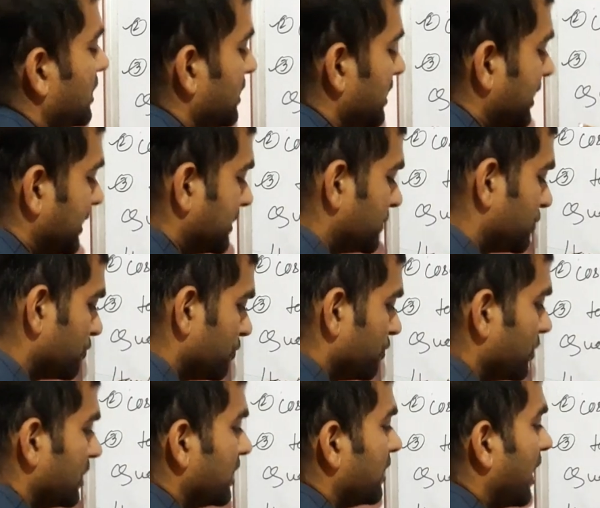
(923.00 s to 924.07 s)
These two.
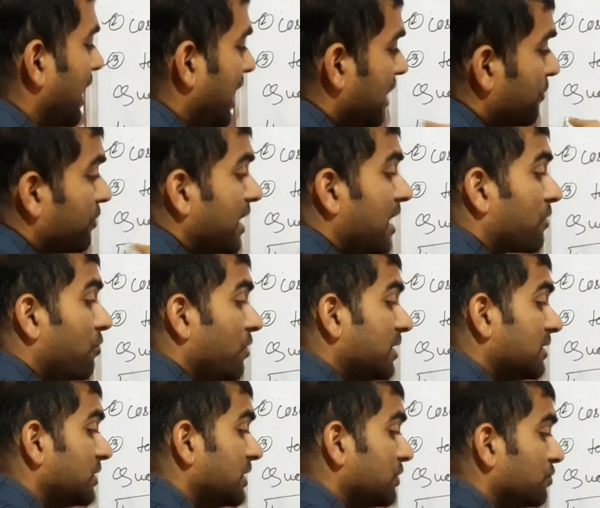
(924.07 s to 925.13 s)
And we are going
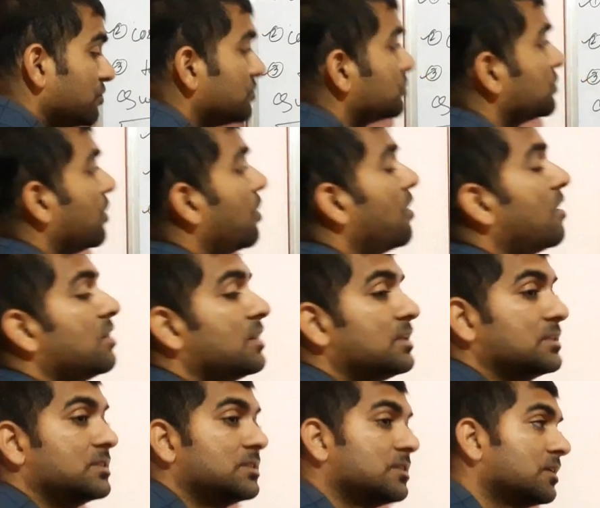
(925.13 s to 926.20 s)
to use all
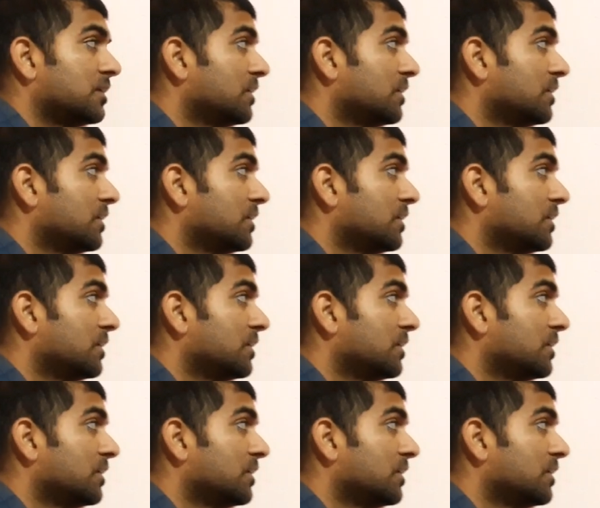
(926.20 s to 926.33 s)
this.